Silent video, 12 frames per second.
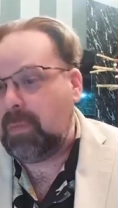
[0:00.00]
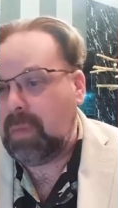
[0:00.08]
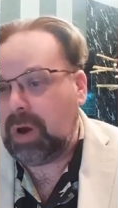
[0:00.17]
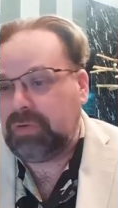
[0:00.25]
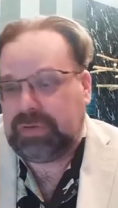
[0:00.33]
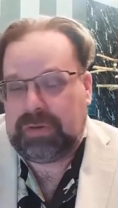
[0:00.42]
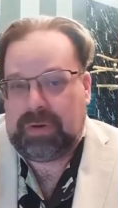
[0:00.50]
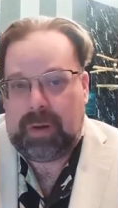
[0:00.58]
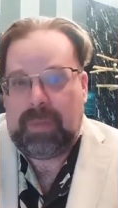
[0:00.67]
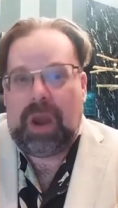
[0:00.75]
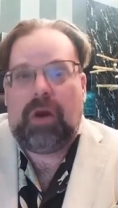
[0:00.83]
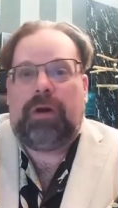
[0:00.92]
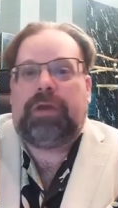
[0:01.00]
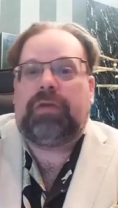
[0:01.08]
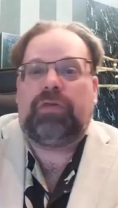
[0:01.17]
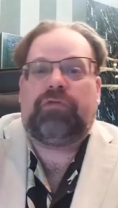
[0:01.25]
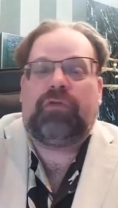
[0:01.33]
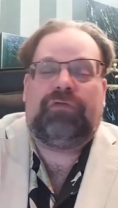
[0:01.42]
most
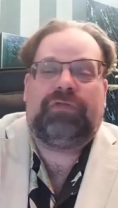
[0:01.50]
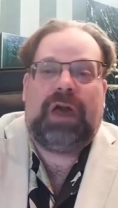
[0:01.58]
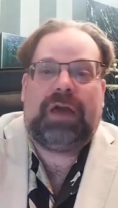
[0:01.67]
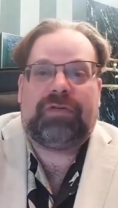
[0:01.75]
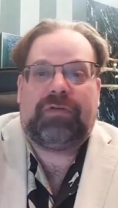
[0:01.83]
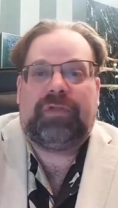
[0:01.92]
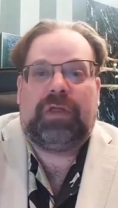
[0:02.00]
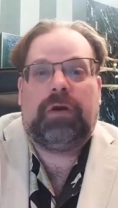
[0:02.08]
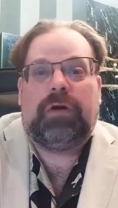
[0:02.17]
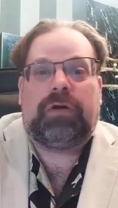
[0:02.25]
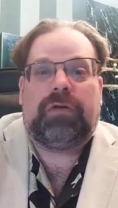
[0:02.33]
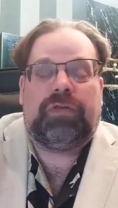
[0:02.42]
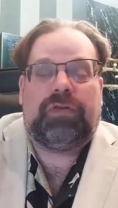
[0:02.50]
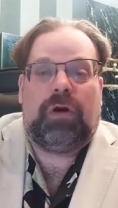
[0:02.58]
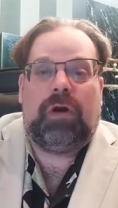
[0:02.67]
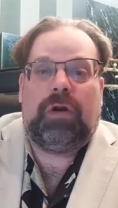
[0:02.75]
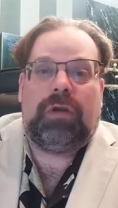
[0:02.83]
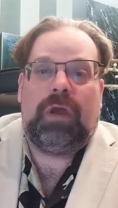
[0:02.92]
Americans reflexively are
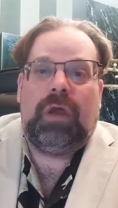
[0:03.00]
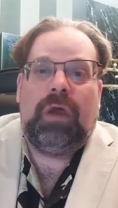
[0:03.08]
concerned